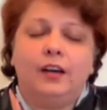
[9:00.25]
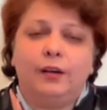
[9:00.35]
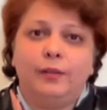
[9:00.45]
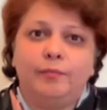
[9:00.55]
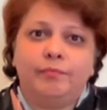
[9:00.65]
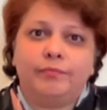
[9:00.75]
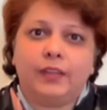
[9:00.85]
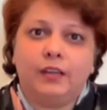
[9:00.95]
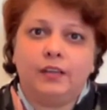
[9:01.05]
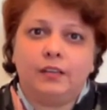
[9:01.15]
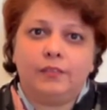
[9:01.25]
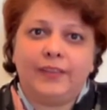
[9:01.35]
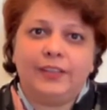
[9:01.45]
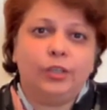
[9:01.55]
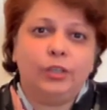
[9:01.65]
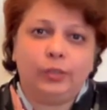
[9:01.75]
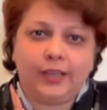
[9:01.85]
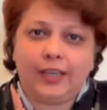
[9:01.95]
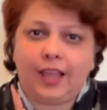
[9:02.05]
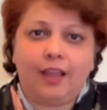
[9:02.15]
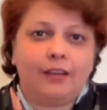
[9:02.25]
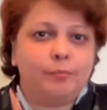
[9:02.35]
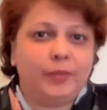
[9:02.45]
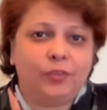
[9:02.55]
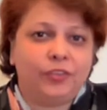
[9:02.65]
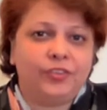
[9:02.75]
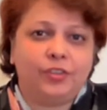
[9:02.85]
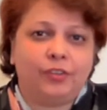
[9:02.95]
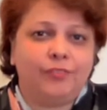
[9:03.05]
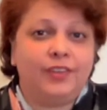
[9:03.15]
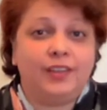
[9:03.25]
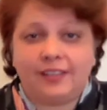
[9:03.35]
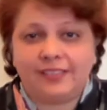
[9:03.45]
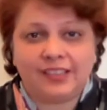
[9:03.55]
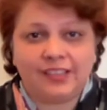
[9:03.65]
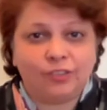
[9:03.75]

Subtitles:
When you're looking at periods of less